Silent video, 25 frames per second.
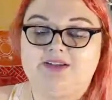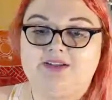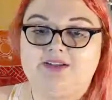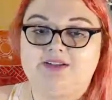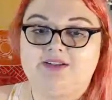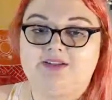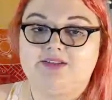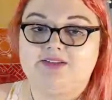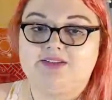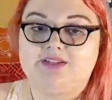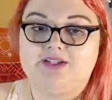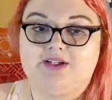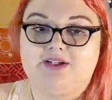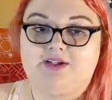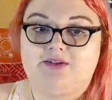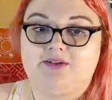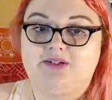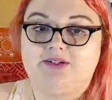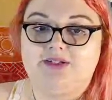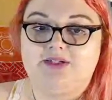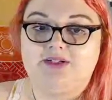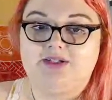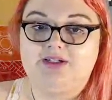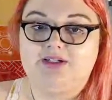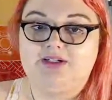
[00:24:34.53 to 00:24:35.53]
So
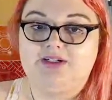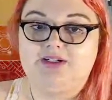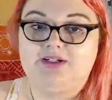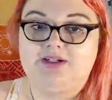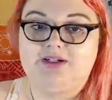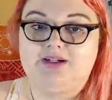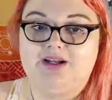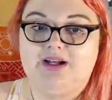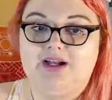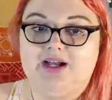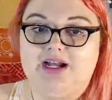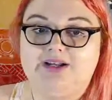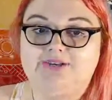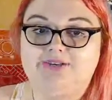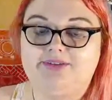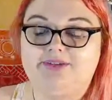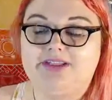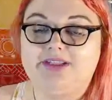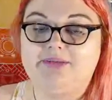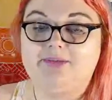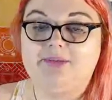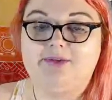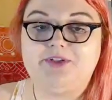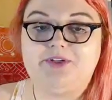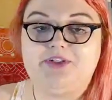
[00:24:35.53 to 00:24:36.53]
I really
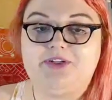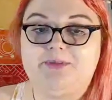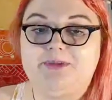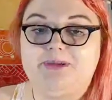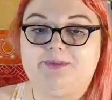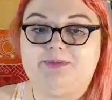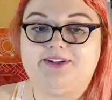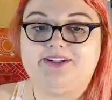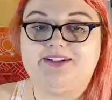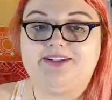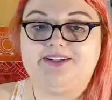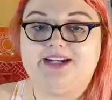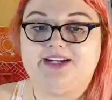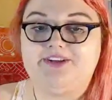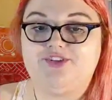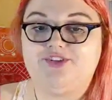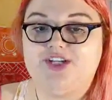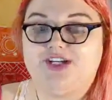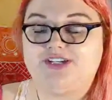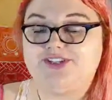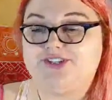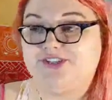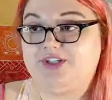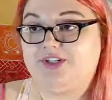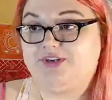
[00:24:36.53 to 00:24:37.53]
want you to be able to
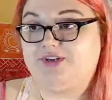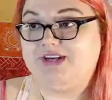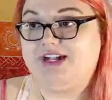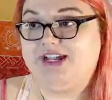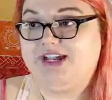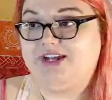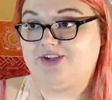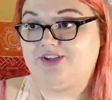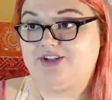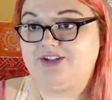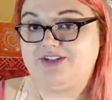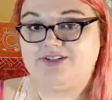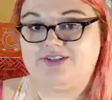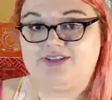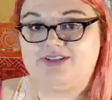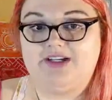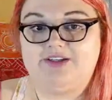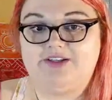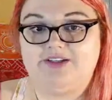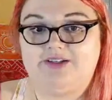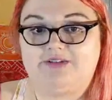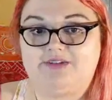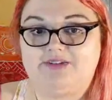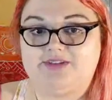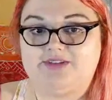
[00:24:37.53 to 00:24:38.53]
digest your reactions and
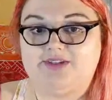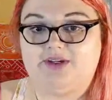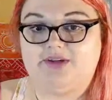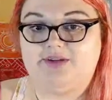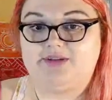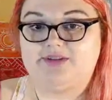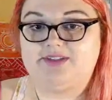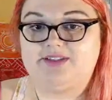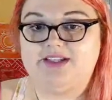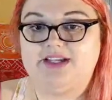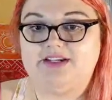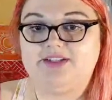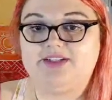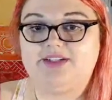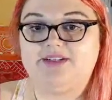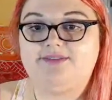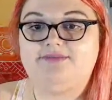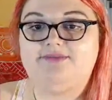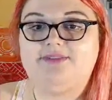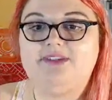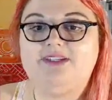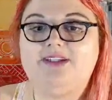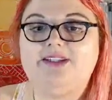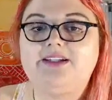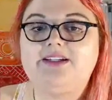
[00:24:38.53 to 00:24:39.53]
your results and to
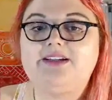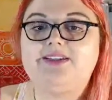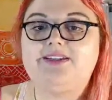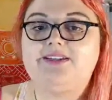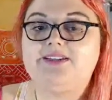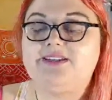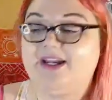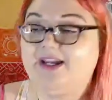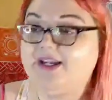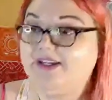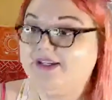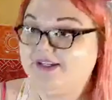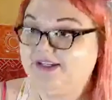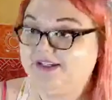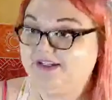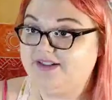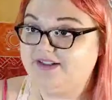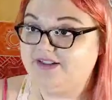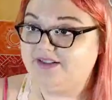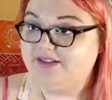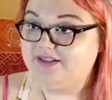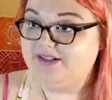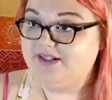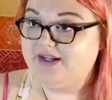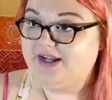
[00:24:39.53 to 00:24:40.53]
feel excited
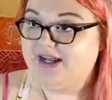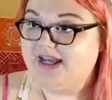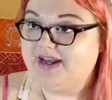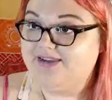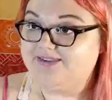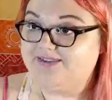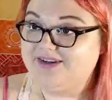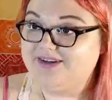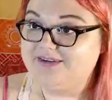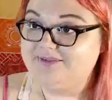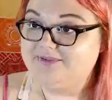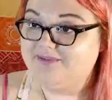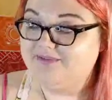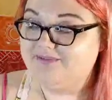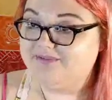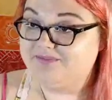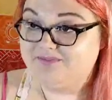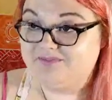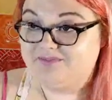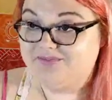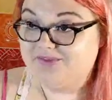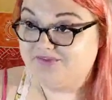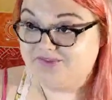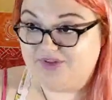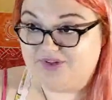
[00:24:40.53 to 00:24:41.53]
every
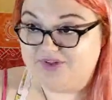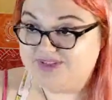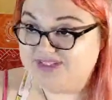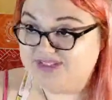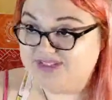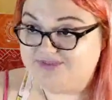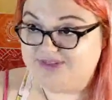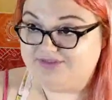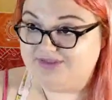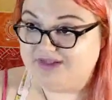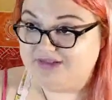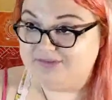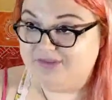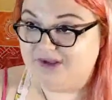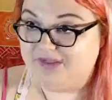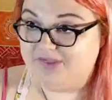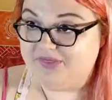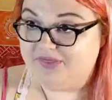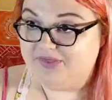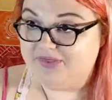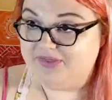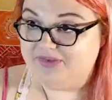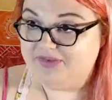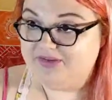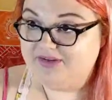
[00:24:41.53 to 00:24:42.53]
the first of every month.
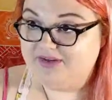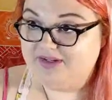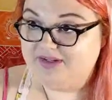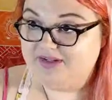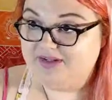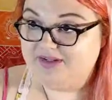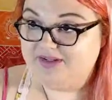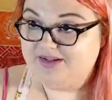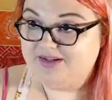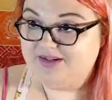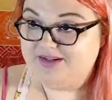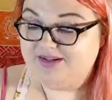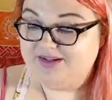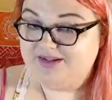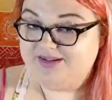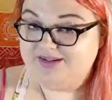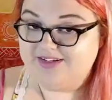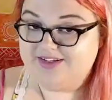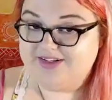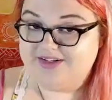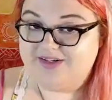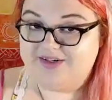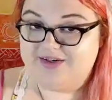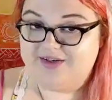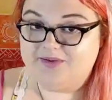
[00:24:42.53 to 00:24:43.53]
You
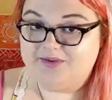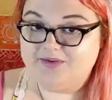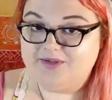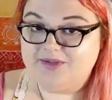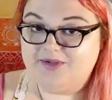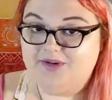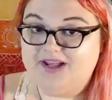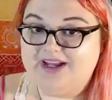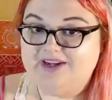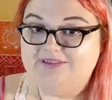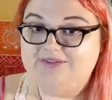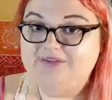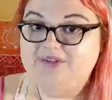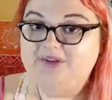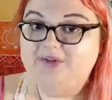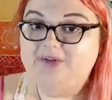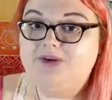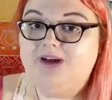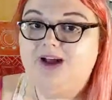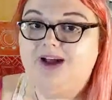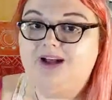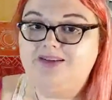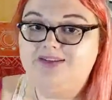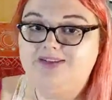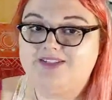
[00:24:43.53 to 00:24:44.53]
know, you'll have new
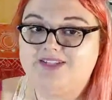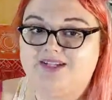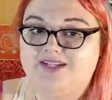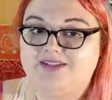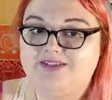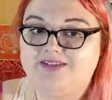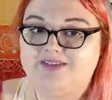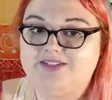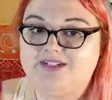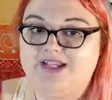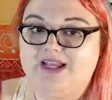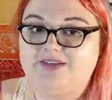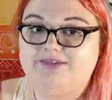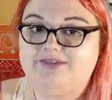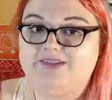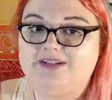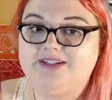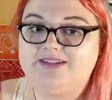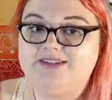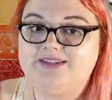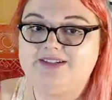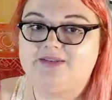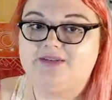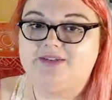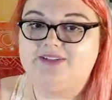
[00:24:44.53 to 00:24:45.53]
content every
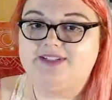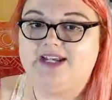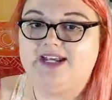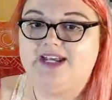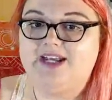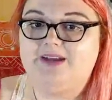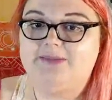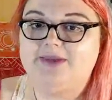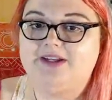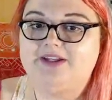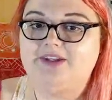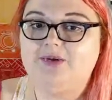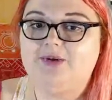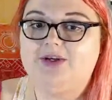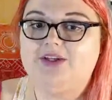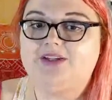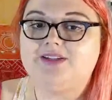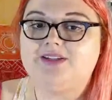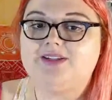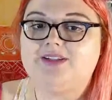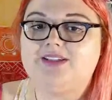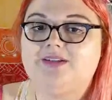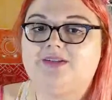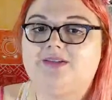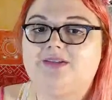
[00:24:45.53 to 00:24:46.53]
single time, and you get to
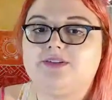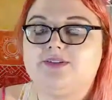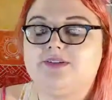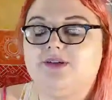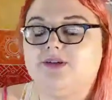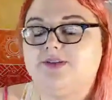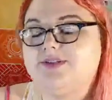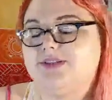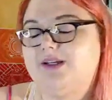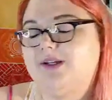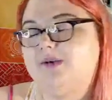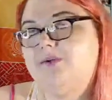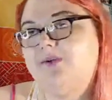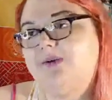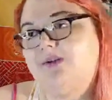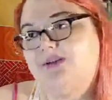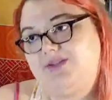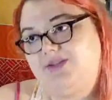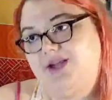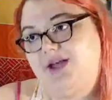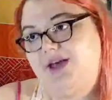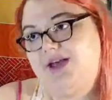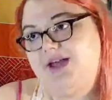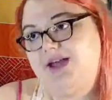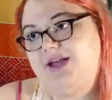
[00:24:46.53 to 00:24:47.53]
see results in real
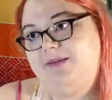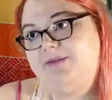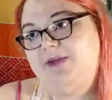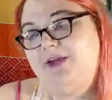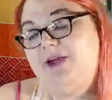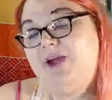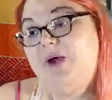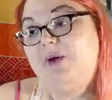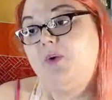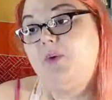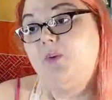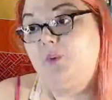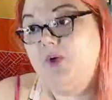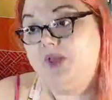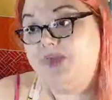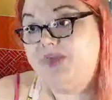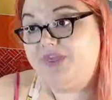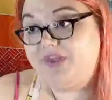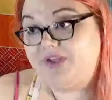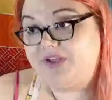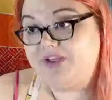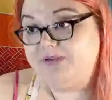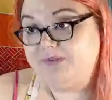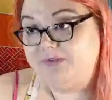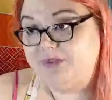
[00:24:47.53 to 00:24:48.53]
time with the
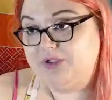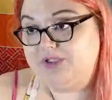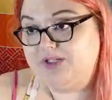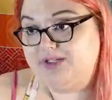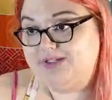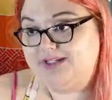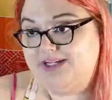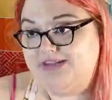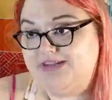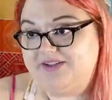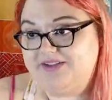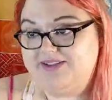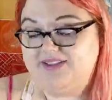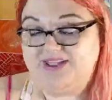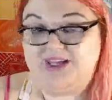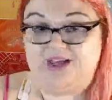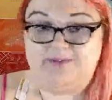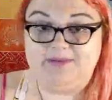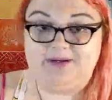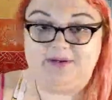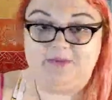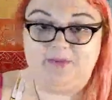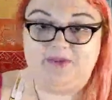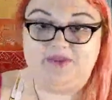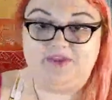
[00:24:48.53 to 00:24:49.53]
community that's
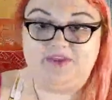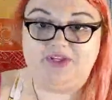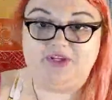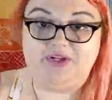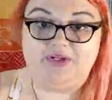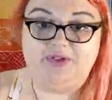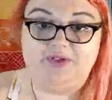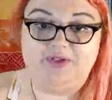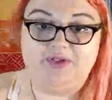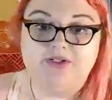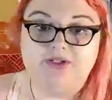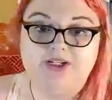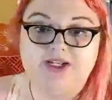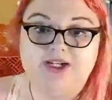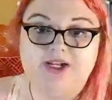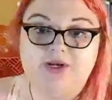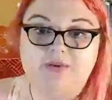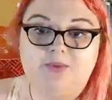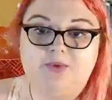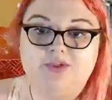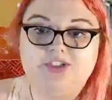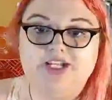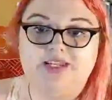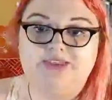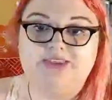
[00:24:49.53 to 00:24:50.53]
coming with you,
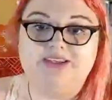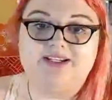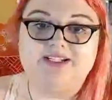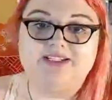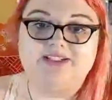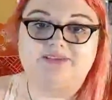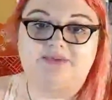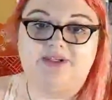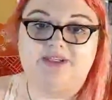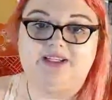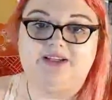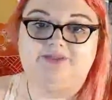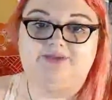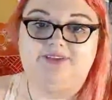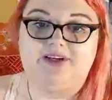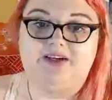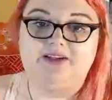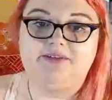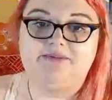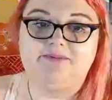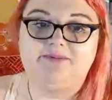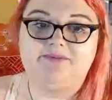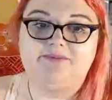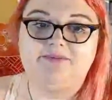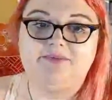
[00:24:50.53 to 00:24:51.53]
which I think is really
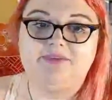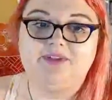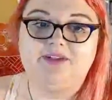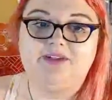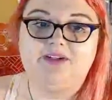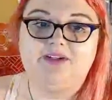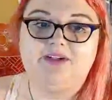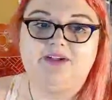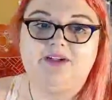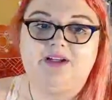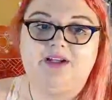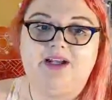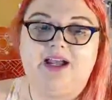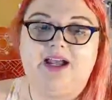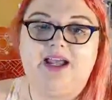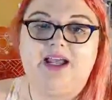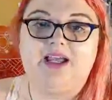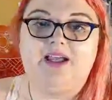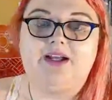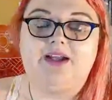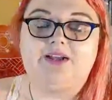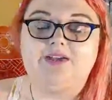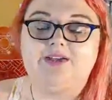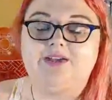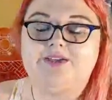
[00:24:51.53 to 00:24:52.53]
fun.
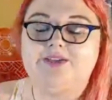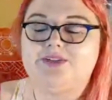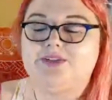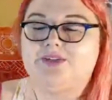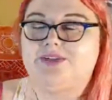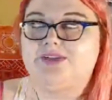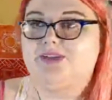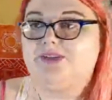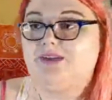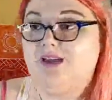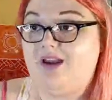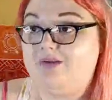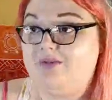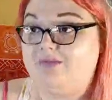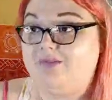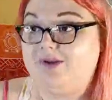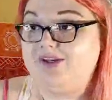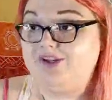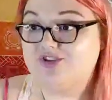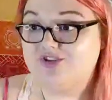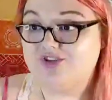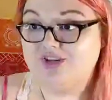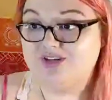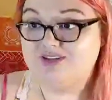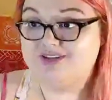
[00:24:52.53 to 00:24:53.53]
And be
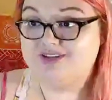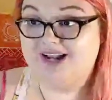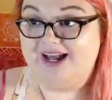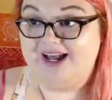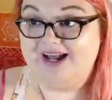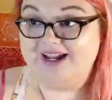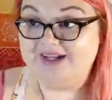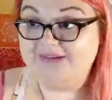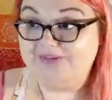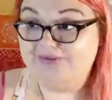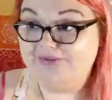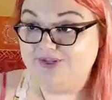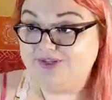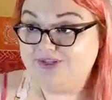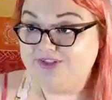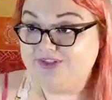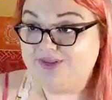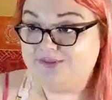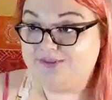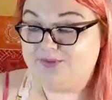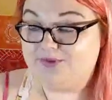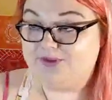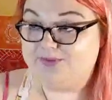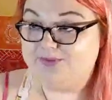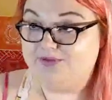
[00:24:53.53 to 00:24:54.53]
assured that I have written a
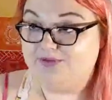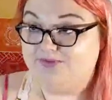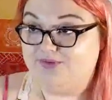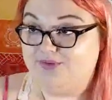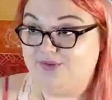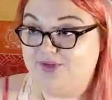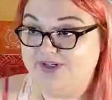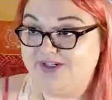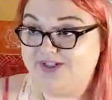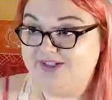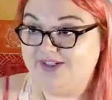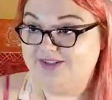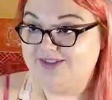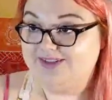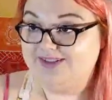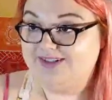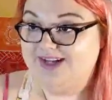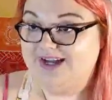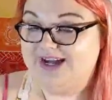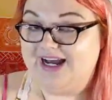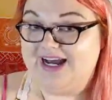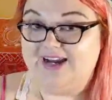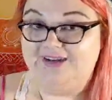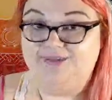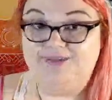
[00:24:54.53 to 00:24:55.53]
book before.
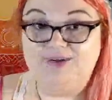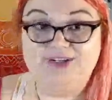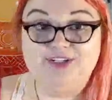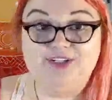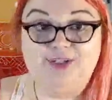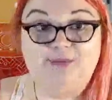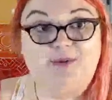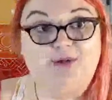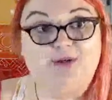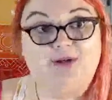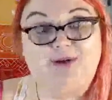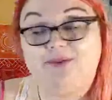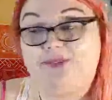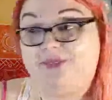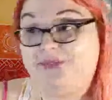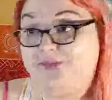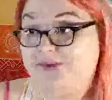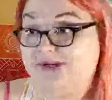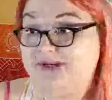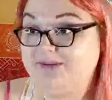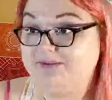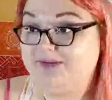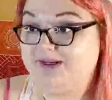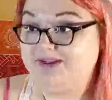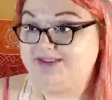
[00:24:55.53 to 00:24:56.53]
I've written a book in 3
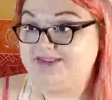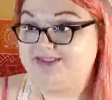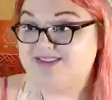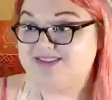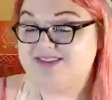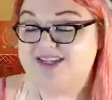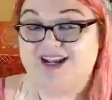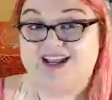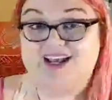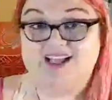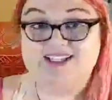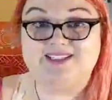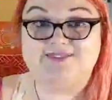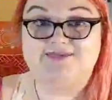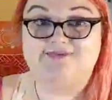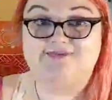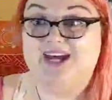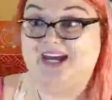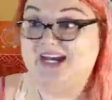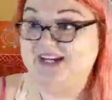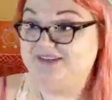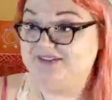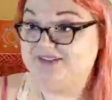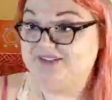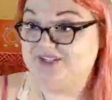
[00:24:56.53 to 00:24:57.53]
months that has
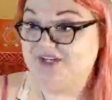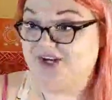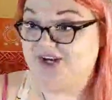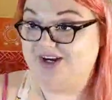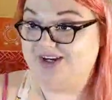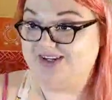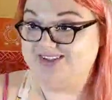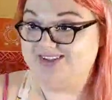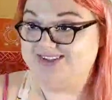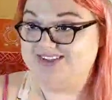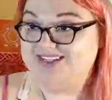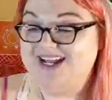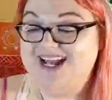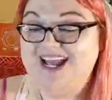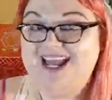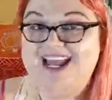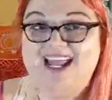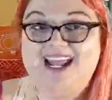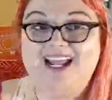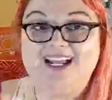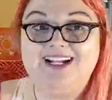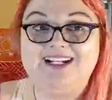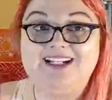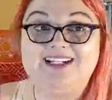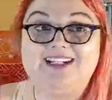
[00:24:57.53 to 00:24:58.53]
5 stars,
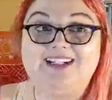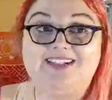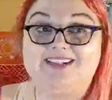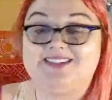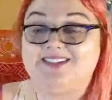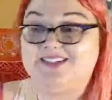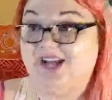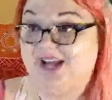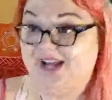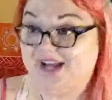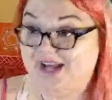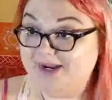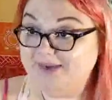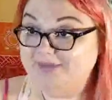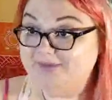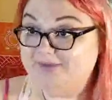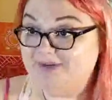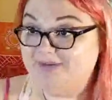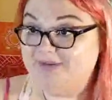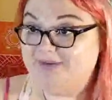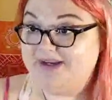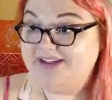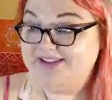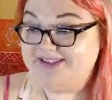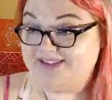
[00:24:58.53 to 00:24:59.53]
and it is time for
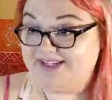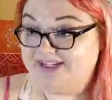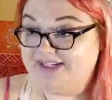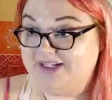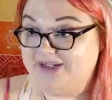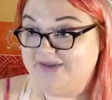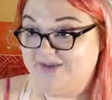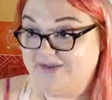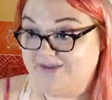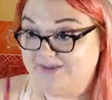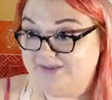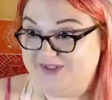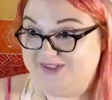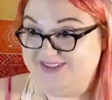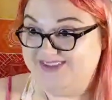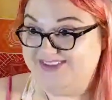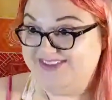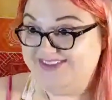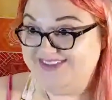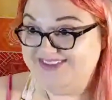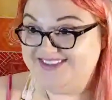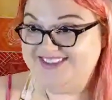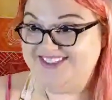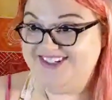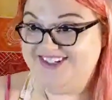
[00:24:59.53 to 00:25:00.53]
my second one,
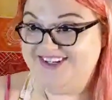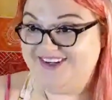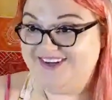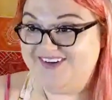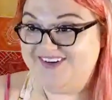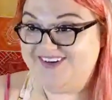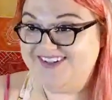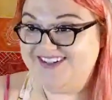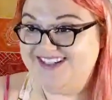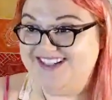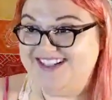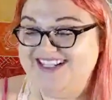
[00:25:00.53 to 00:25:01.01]
you know?